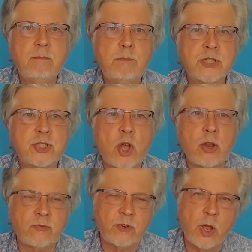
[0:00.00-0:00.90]

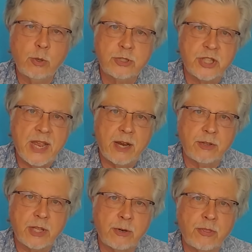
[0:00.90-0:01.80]
basalt flows there
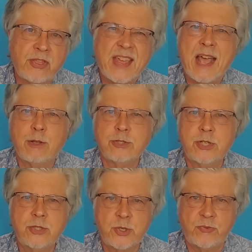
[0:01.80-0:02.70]
that are
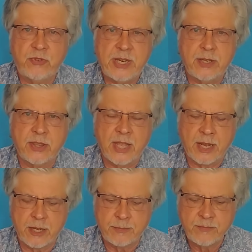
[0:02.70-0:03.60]
thousands of feet thick,